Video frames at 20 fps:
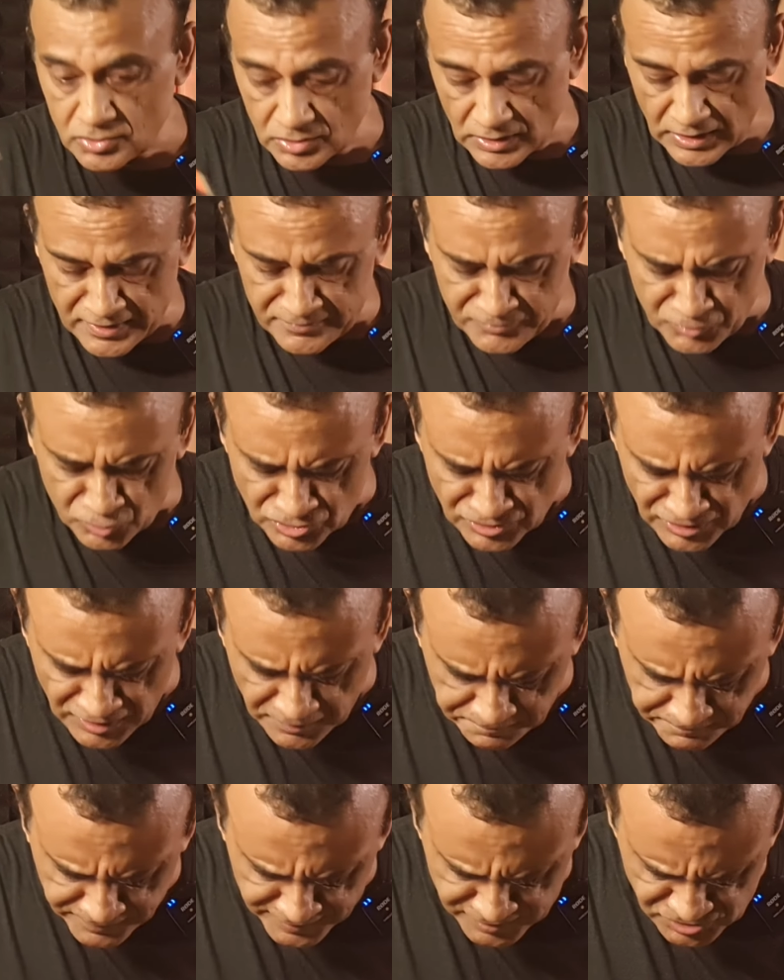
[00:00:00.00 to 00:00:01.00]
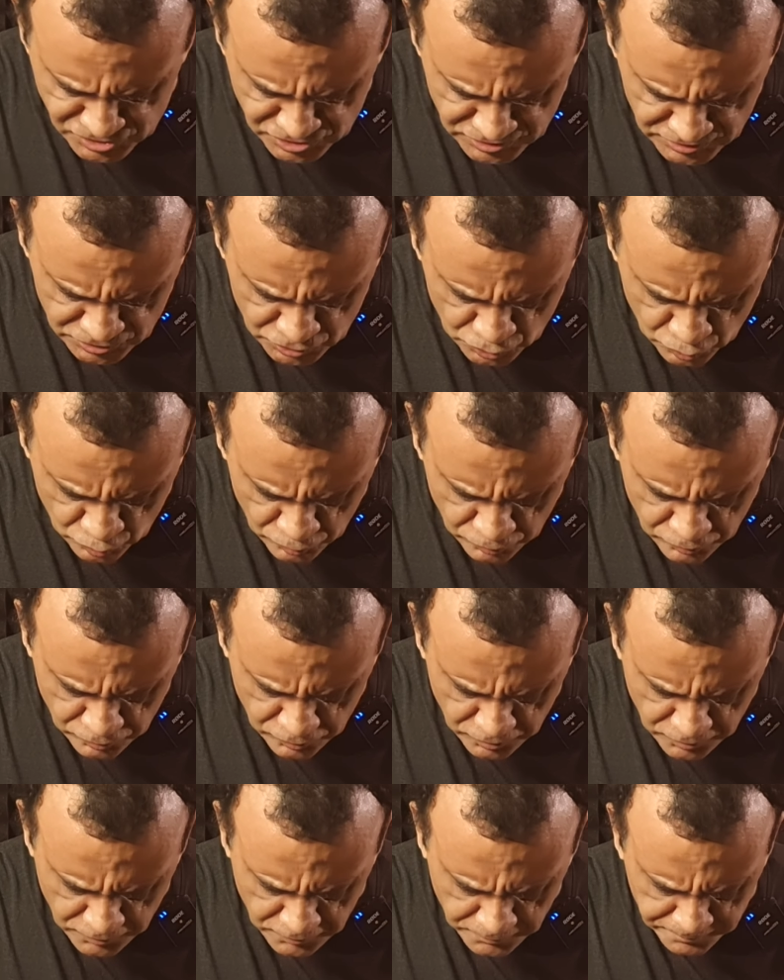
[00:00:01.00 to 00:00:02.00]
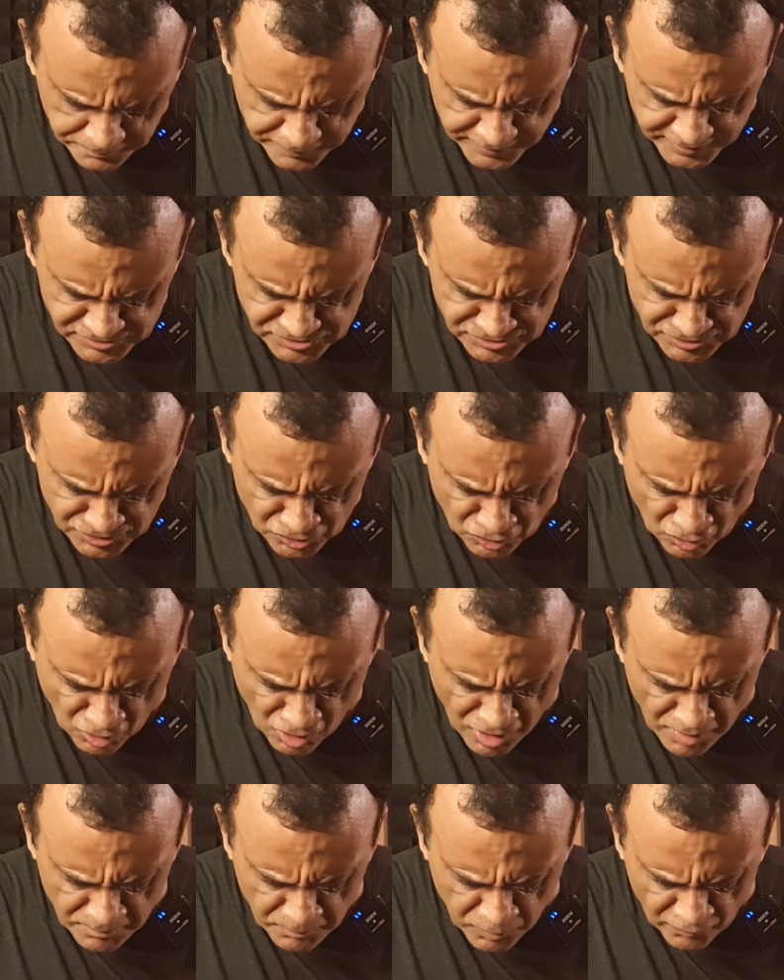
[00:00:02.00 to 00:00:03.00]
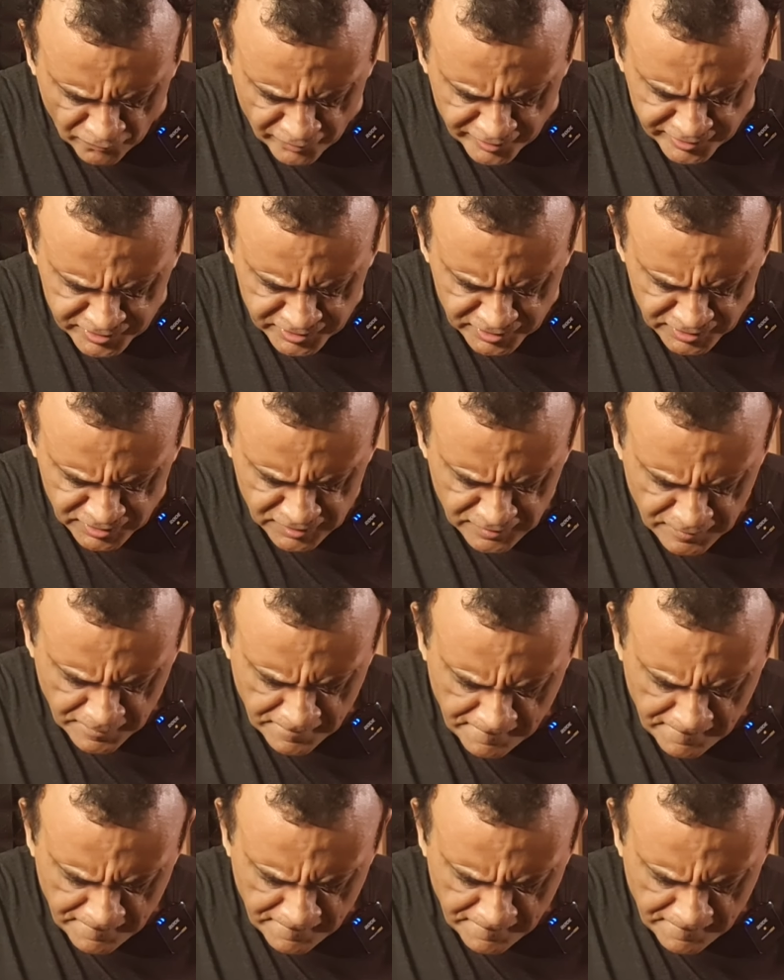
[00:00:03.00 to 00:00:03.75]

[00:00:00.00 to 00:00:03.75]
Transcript: I'm using a pencil to press a knob over here